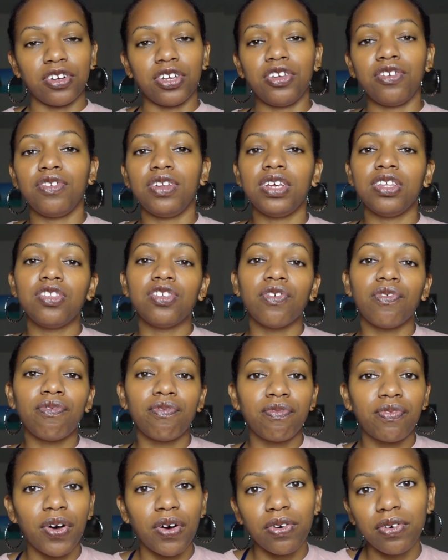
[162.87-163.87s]
You need to
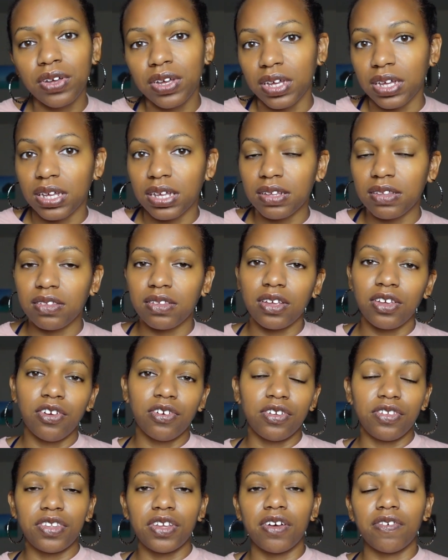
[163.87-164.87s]
focus
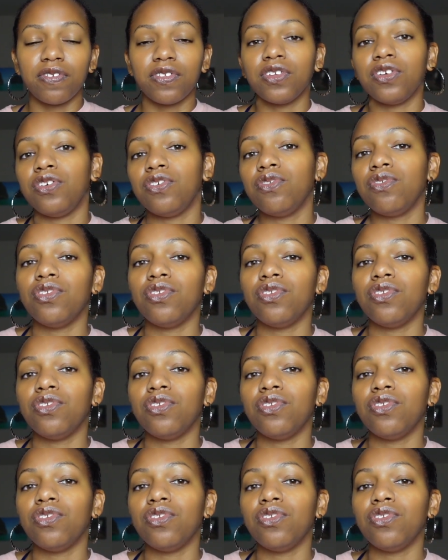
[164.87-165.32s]
yourself so you